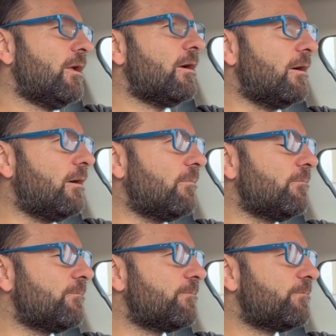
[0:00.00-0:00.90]
Um,
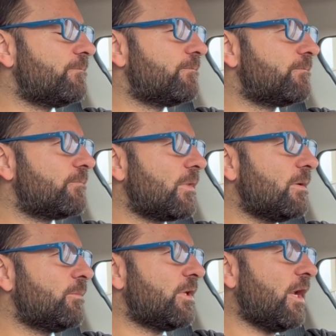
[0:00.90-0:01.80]

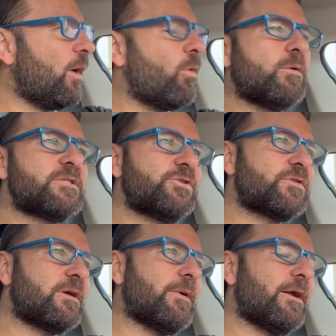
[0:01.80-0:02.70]
But what was
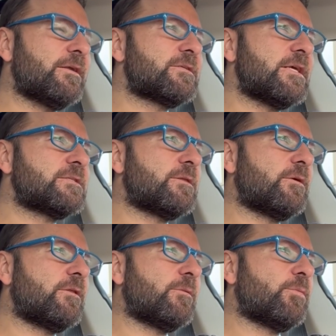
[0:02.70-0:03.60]
interesting about it is, is it the,
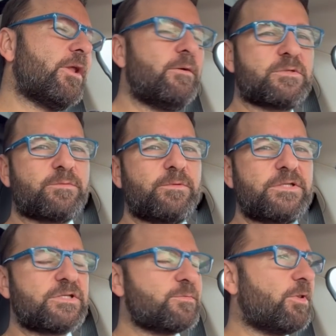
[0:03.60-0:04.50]
the play was, it
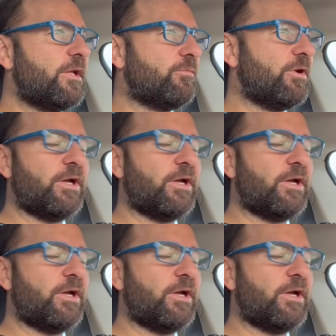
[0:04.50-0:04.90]
just played pretty